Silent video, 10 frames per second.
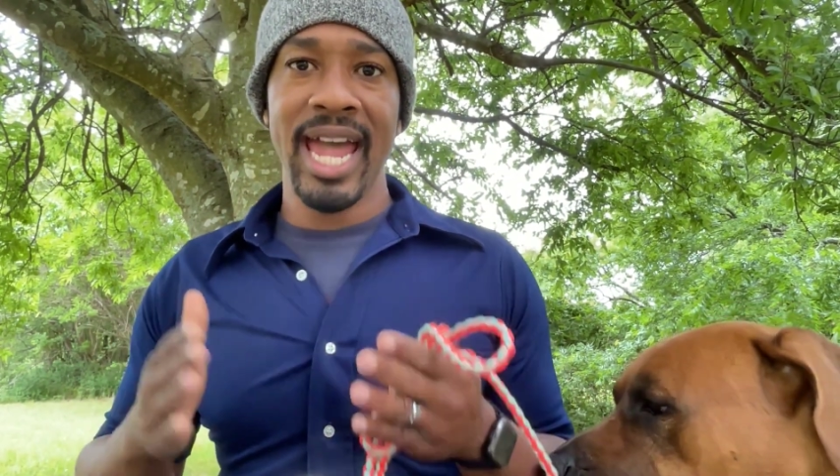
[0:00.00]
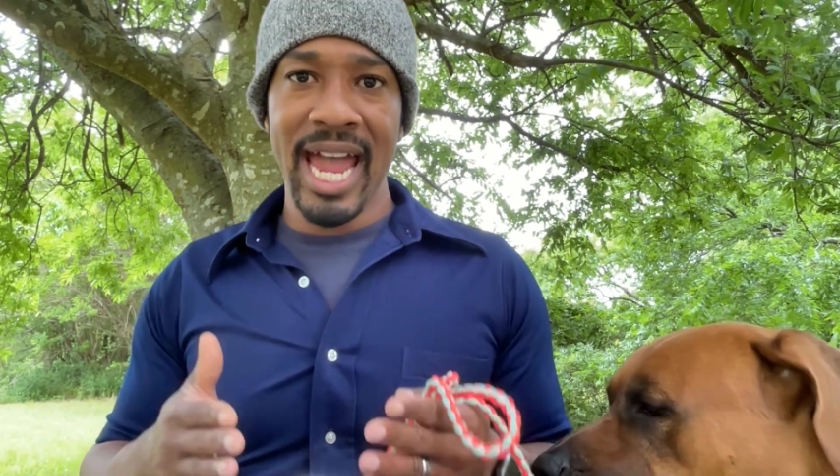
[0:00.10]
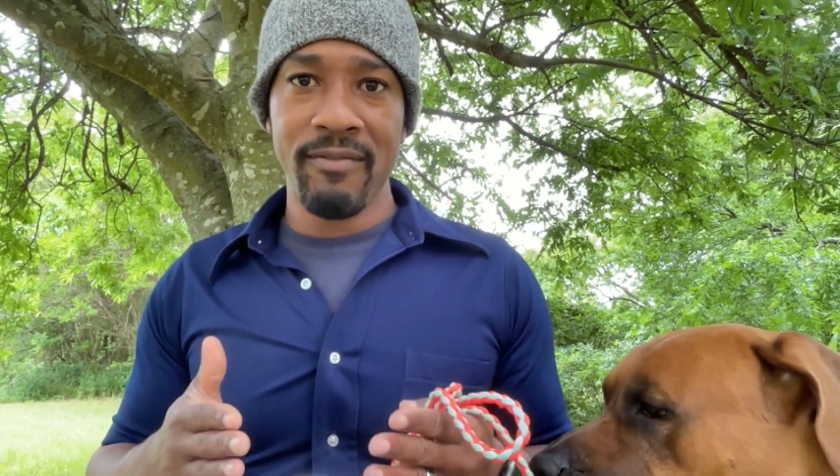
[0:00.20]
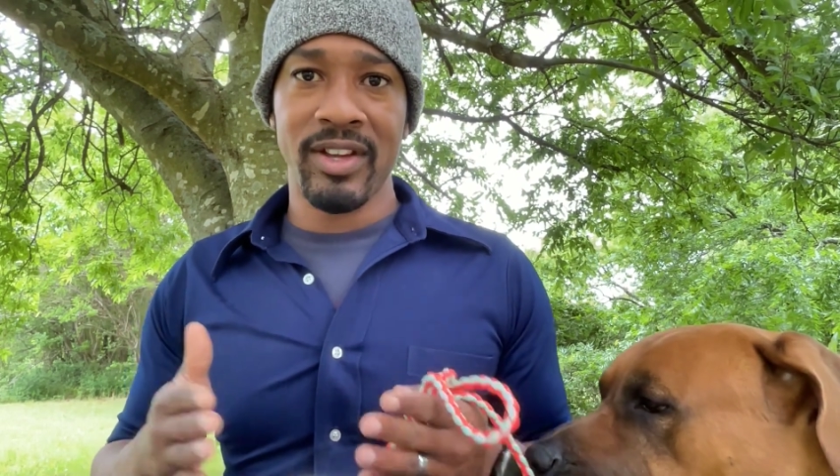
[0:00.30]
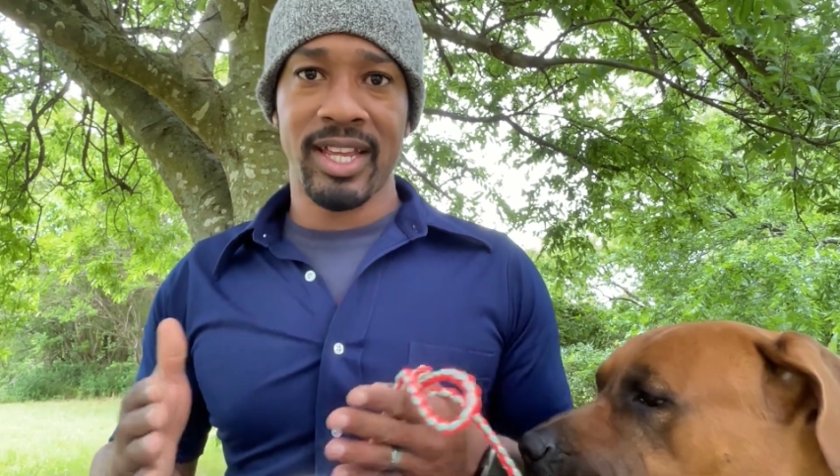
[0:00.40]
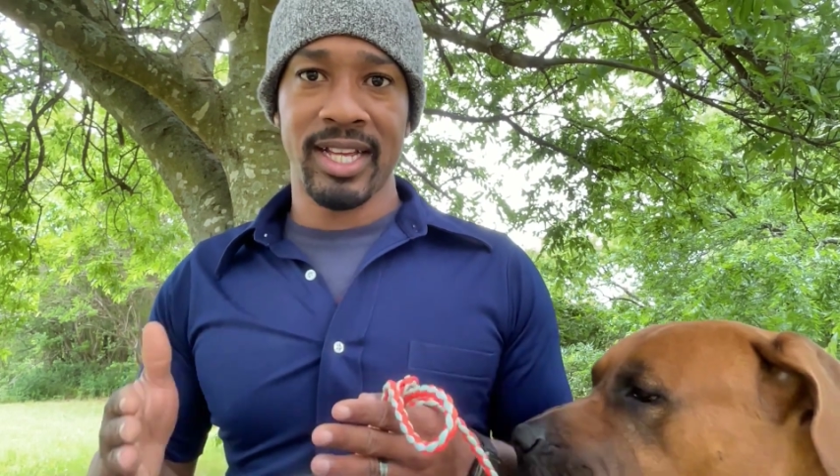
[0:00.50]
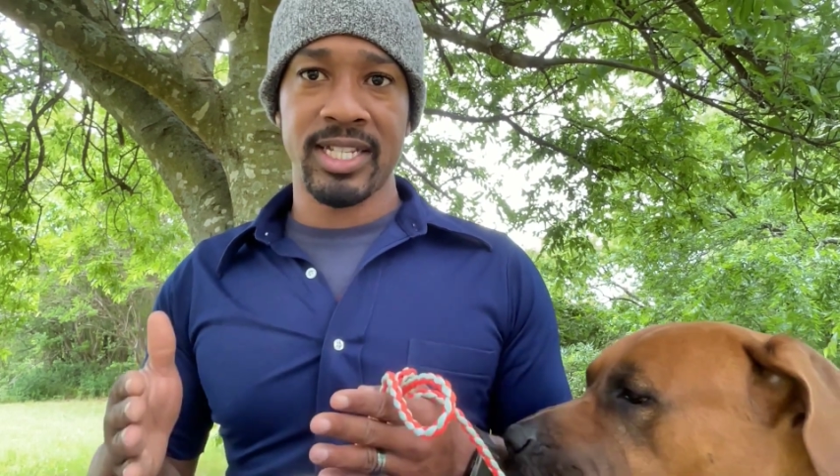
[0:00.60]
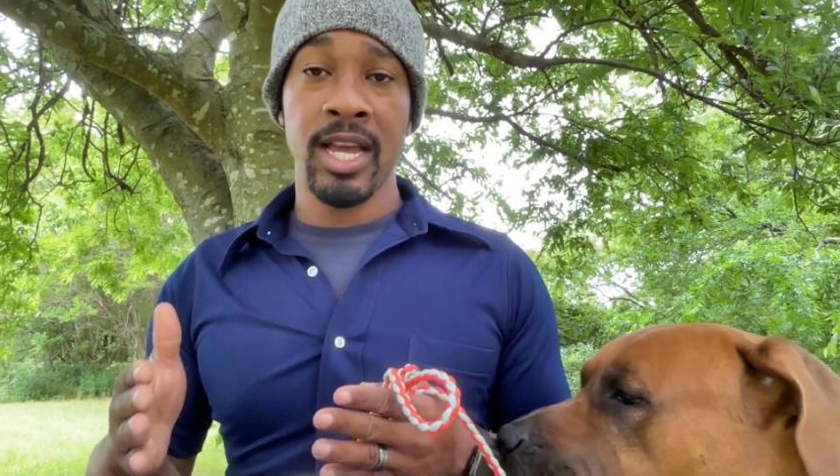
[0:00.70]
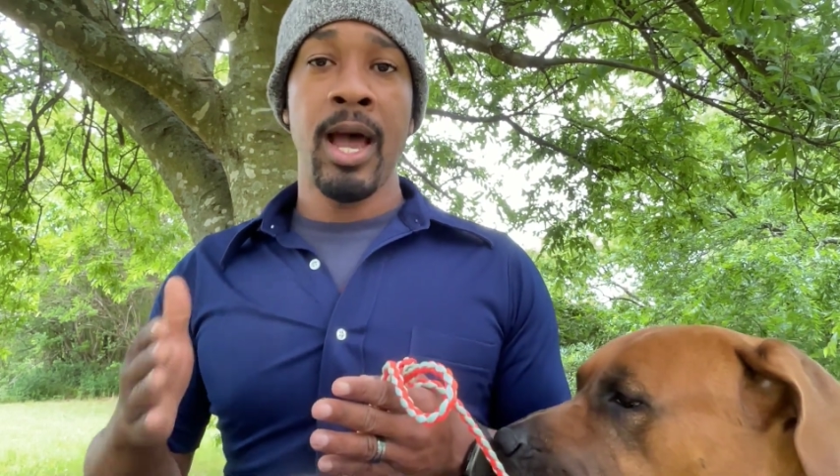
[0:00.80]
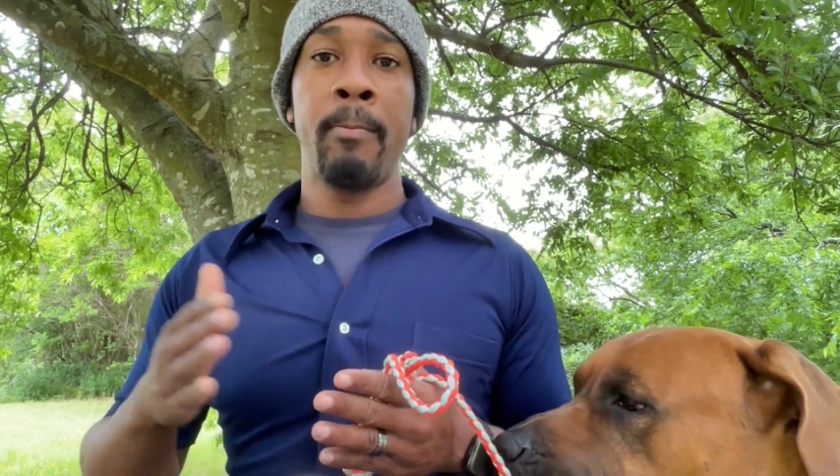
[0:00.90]

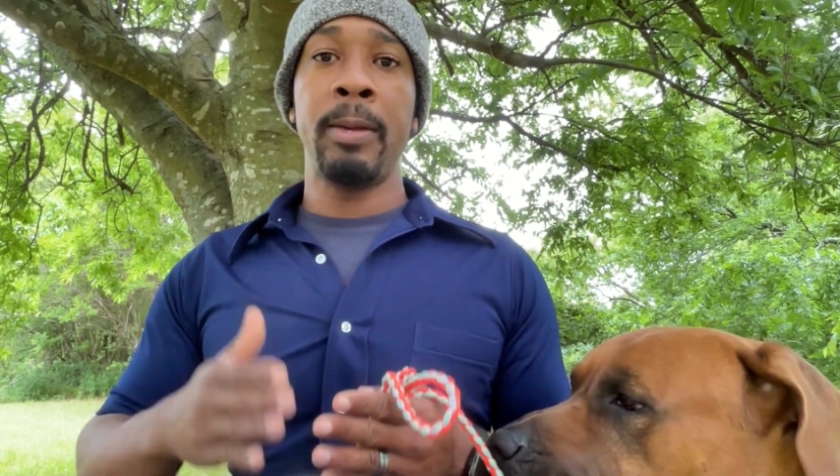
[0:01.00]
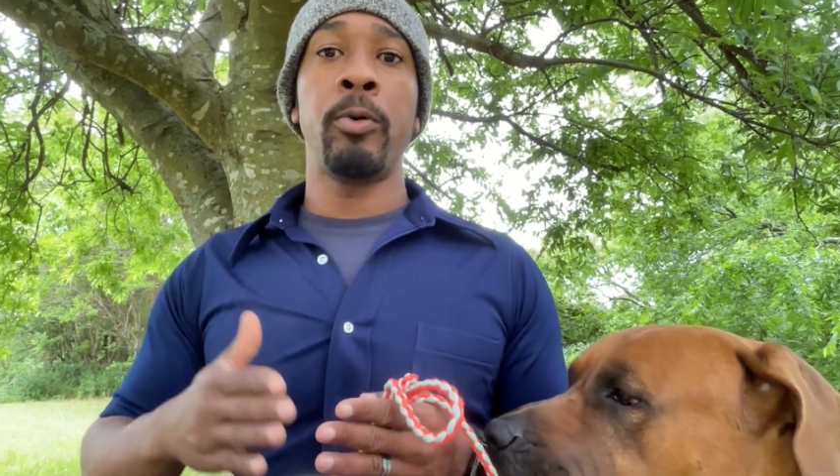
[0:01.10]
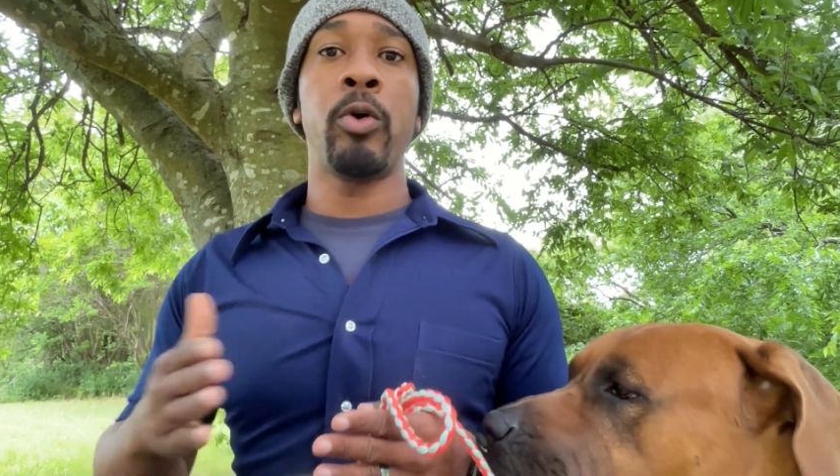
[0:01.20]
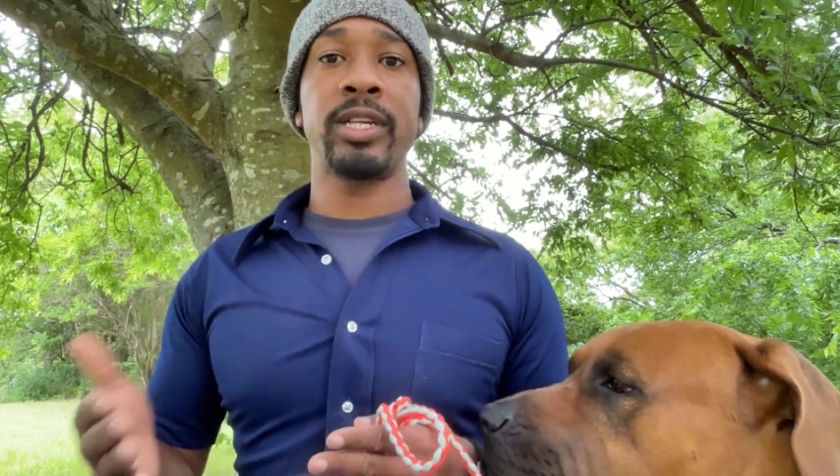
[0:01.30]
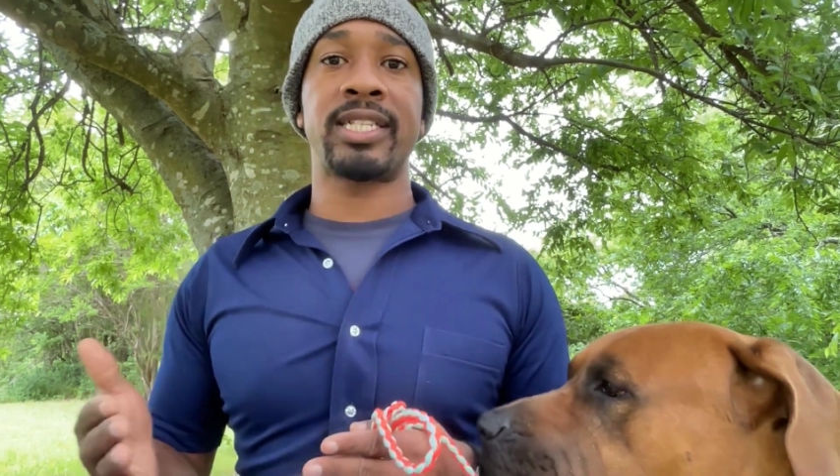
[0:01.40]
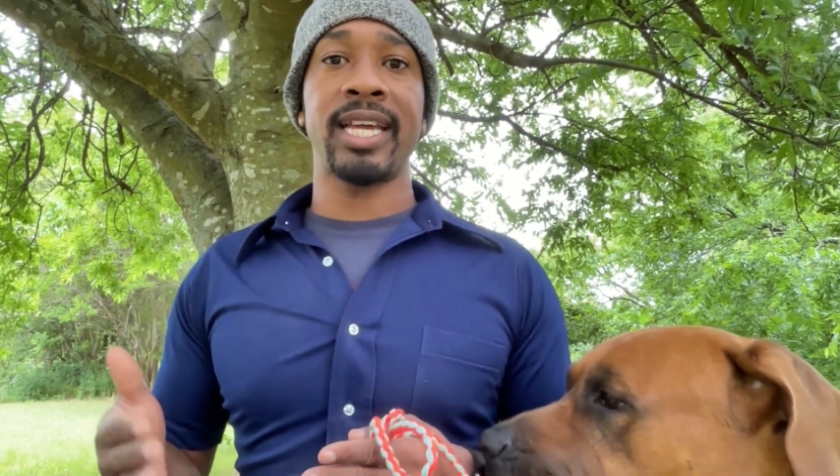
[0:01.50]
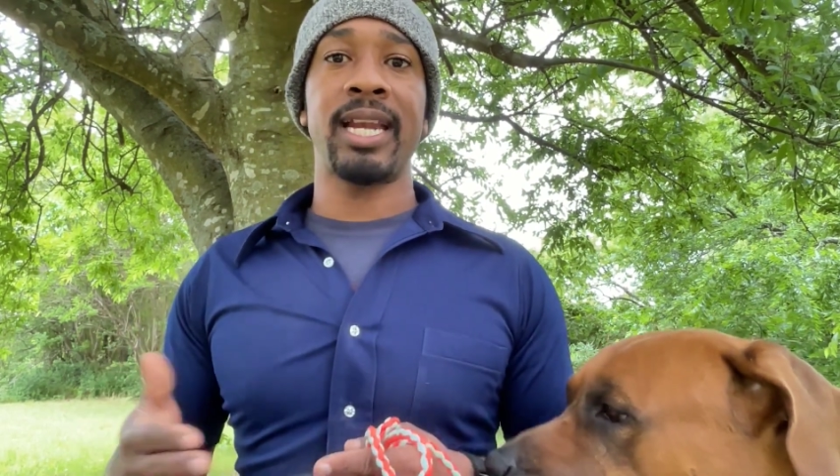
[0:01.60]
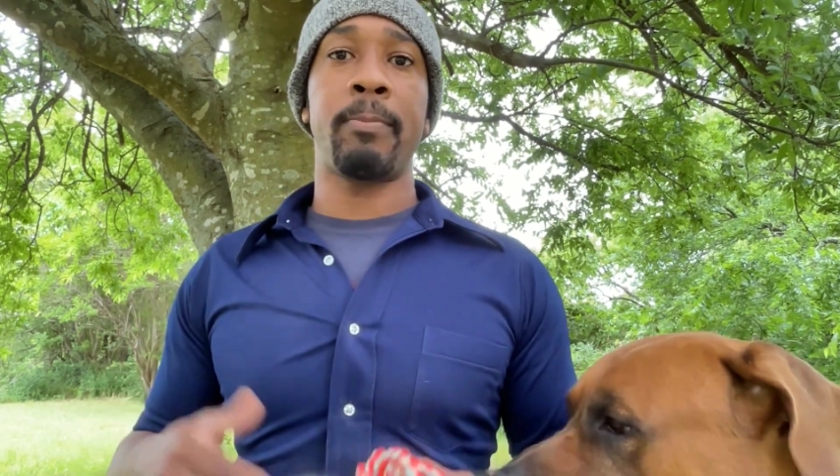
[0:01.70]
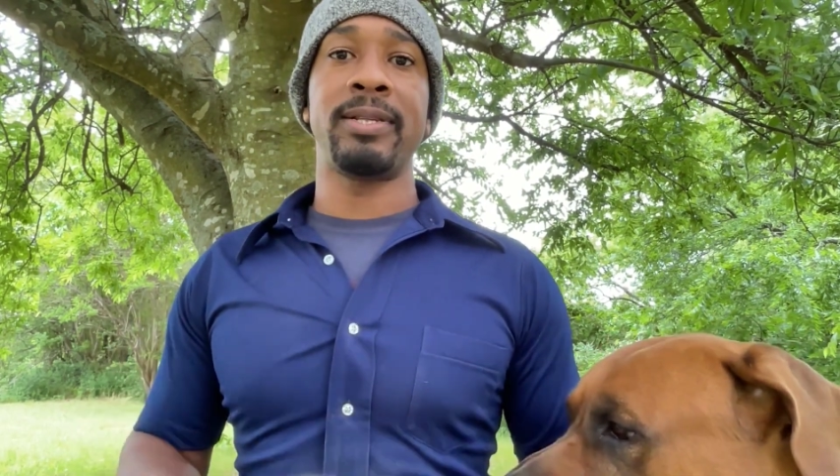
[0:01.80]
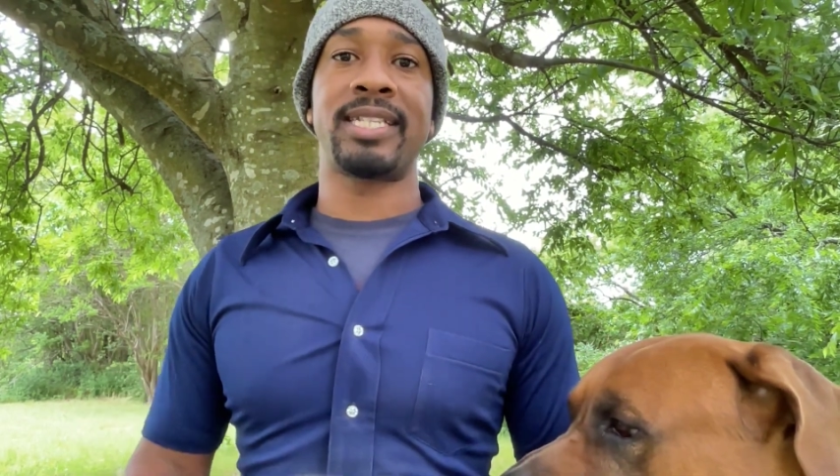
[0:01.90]
Advocates, people who could
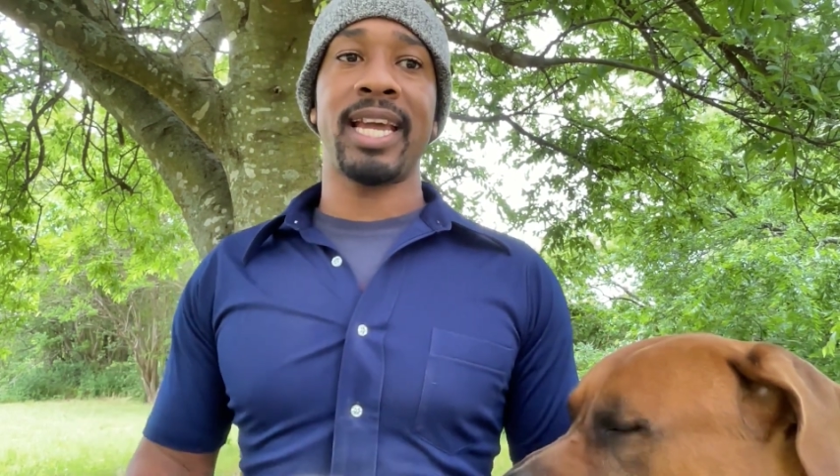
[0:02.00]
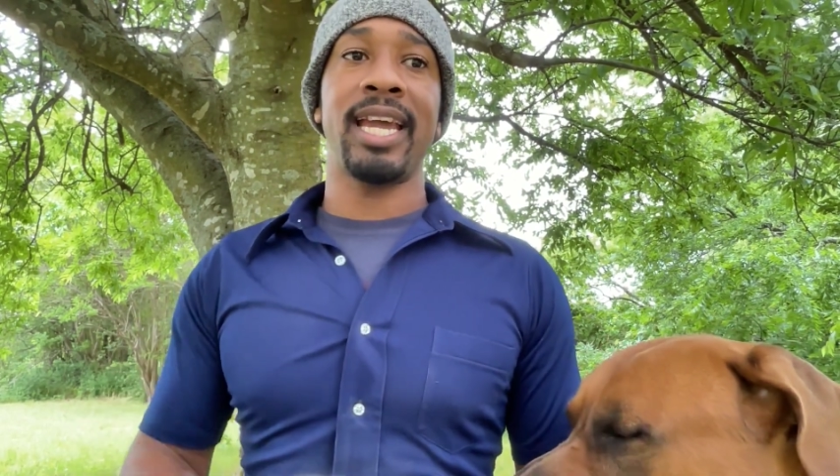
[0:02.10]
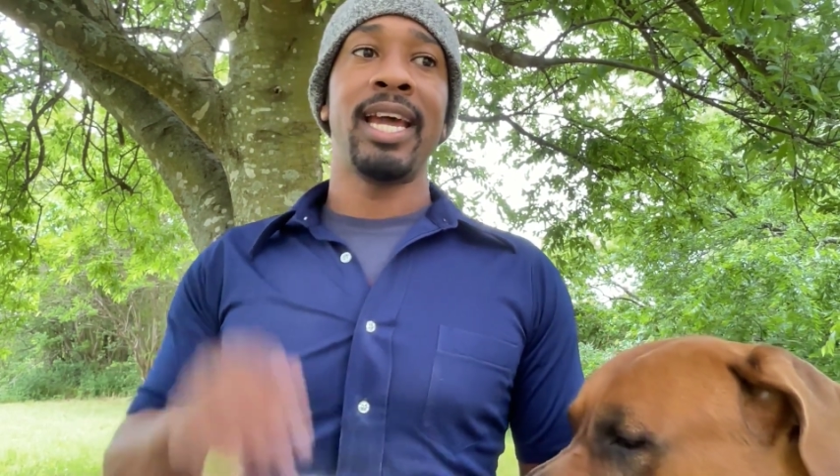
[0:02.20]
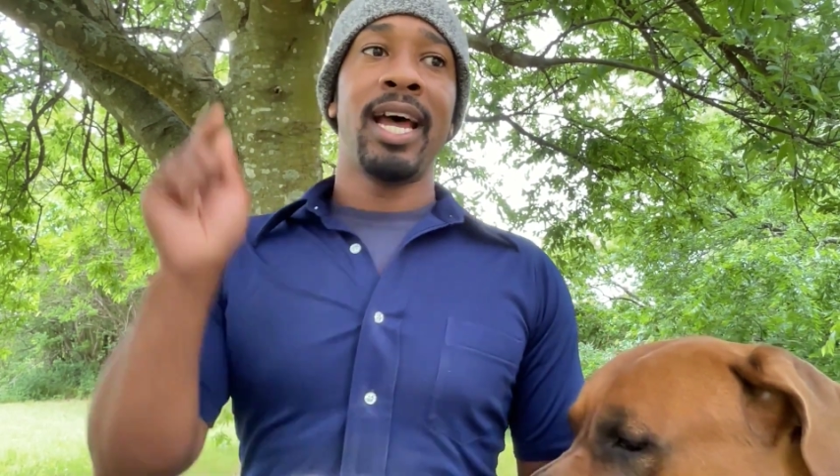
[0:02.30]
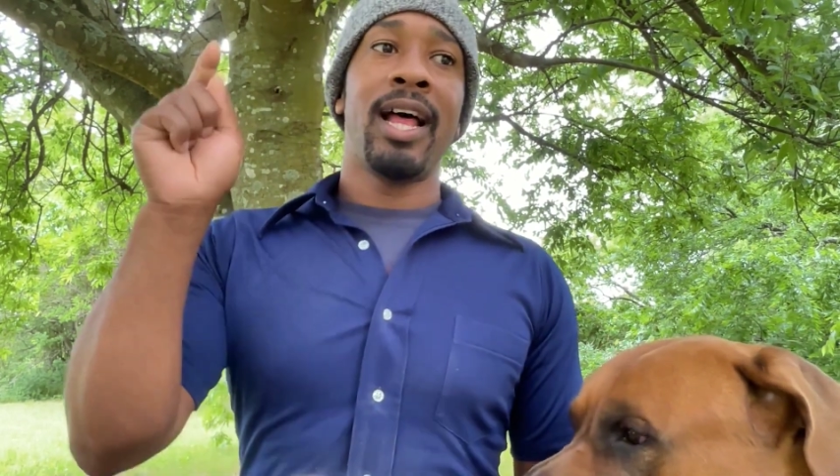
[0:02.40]
stand up and say,